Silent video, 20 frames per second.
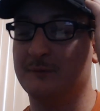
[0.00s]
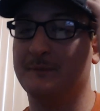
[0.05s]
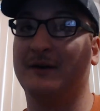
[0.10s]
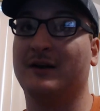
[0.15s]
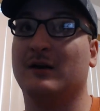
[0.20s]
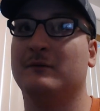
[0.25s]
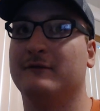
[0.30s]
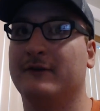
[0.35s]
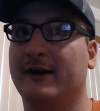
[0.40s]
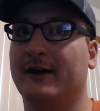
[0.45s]
to
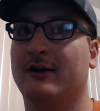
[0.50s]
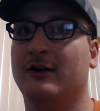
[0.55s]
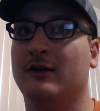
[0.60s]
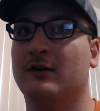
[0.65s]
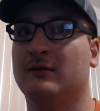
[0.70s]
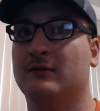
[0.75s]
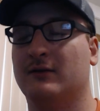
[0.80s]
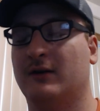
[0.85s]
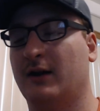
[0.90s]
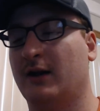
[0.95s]
become
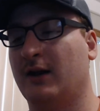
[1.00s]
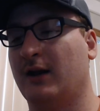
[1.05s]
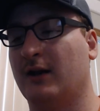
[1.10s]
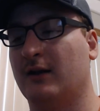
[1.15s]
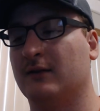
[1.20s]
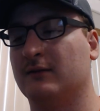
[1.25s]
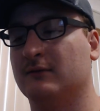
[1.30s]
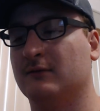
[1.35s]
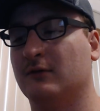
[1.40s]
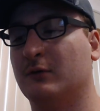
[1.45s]
Vader,
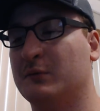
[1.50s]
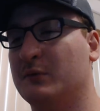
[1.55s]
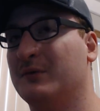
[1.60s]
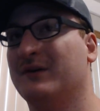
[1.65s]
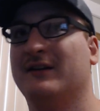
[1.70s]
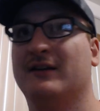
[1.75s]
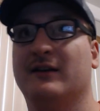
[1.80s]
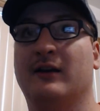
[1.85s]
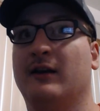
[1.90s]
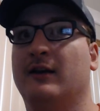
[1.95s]
and
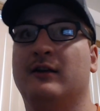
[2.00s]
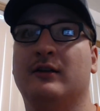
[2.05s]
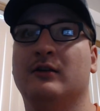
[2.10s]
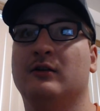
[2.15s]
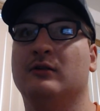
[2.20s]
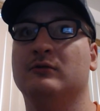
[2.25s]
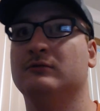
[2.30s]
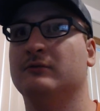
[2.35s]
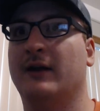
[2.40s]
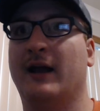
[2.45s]
Obi-Wan didn't
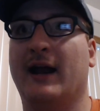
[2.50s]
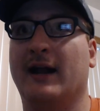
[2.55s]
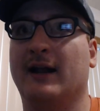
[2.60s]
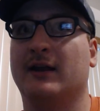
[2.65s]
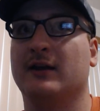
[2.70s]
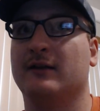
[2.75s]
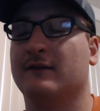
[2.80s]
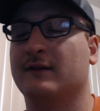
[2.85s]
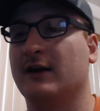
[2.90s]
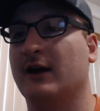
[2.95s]
kill
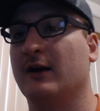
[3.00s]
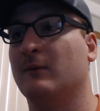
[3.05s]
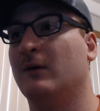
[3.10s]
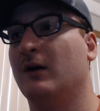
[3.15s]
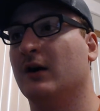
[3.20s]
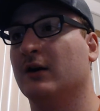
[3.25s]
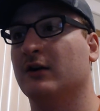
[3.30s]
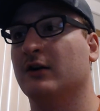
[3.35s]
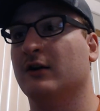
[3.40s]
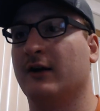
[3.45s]
Anakin
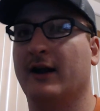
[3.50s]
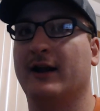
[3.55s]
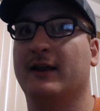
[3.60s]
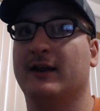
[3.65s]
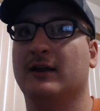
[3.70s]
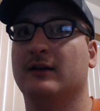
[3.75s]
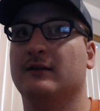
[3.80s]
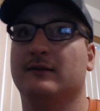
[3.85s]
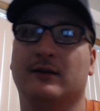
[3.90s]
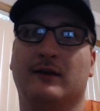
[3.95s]
Skywalker.
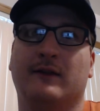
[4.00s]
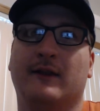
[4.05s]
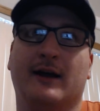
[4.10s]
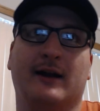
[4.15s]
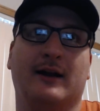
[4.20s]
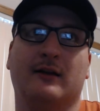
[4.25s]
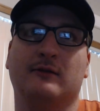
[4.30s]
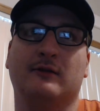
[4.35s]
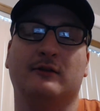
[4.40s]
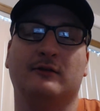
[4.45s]
Anakin did
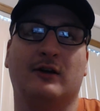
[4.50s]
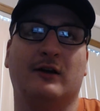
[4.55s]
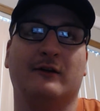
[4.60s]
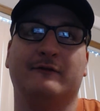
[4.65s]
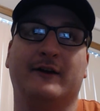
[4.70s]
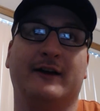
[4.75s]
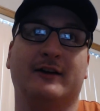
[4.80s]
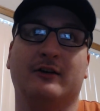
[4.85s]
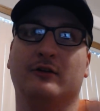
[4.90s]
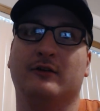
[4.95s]
that.
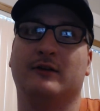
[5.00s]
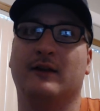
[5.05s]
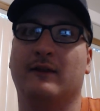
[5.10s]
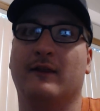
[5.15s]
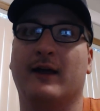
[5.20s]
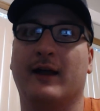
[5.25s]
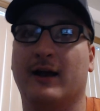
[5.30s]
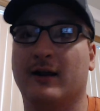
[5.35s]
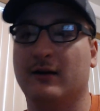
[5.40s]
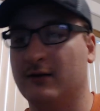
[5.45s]
Vader did
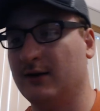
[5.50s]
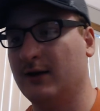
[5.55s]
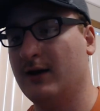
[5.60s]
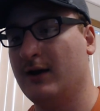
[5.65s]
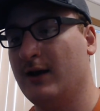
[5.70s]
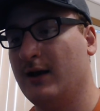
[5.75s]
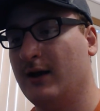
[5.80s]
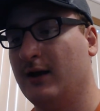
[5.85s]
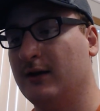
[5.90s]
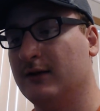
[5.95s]
that.
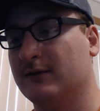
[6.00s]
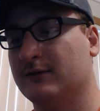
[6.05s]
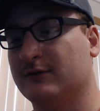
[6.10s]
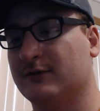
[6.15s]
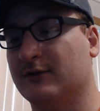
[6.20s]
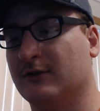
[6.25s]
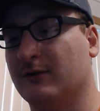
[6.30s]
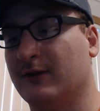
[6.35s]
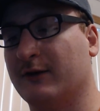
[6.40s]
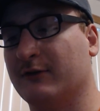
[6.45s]

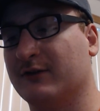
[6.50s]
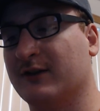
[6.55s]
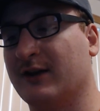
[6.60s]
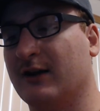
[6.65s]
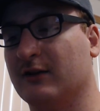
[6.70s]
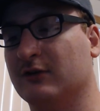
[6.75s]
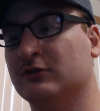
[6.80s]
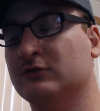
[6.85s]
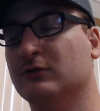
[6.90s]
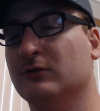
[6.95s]
So that was
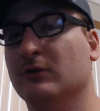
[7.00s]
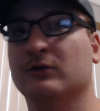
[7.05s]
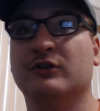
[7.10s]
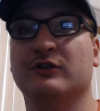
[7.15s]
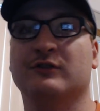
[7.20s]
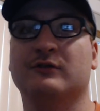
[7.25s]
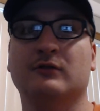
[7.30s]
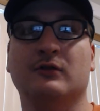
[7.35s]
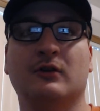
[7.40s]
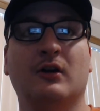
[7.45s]
kind of cool.
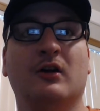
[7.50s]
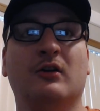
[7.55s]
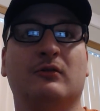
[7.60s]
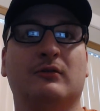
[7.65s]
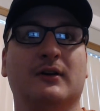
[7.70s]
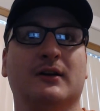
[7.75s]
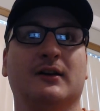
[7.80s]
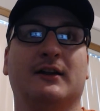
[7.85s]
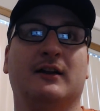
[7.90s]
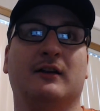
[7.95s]
Just
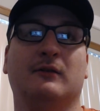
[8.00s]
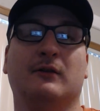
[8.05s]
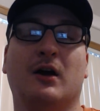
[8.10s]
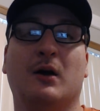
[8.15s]
really